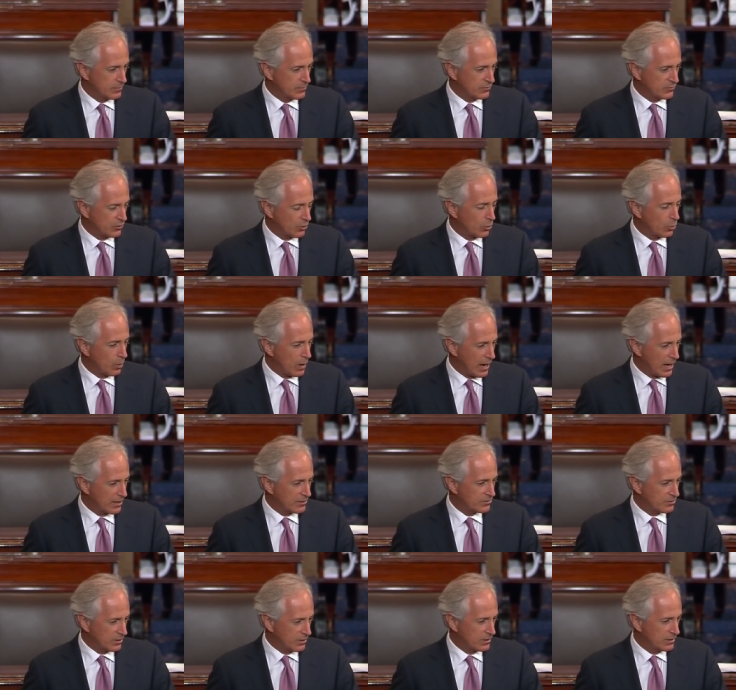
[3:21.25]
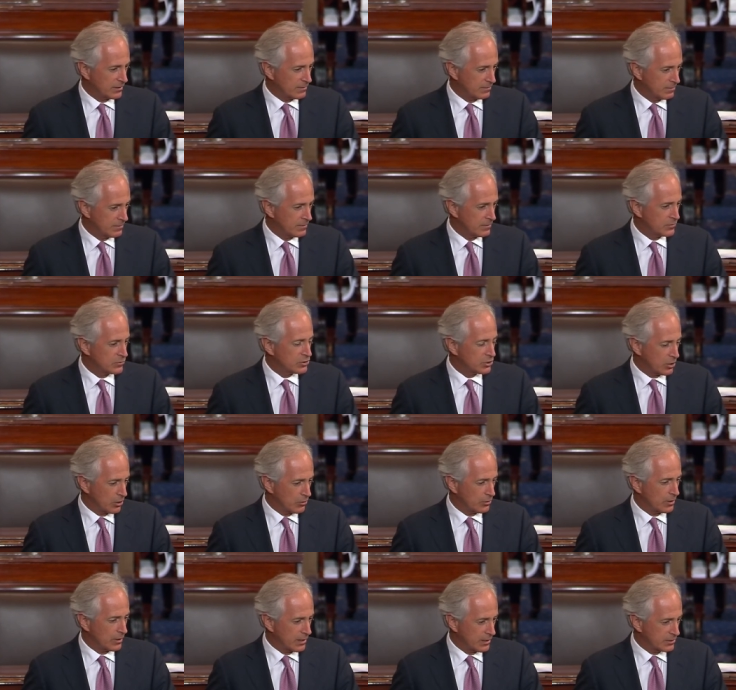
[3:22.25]
so wisely
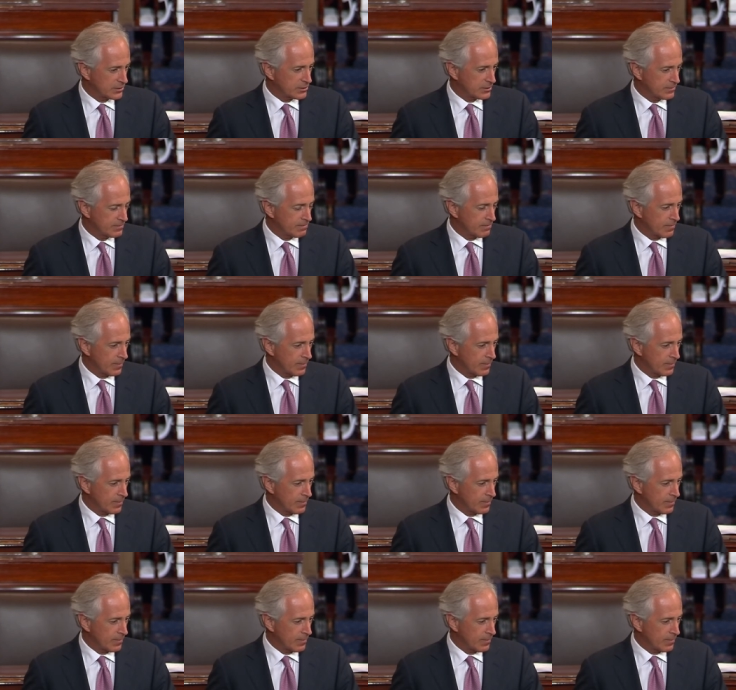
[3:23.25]
showed us.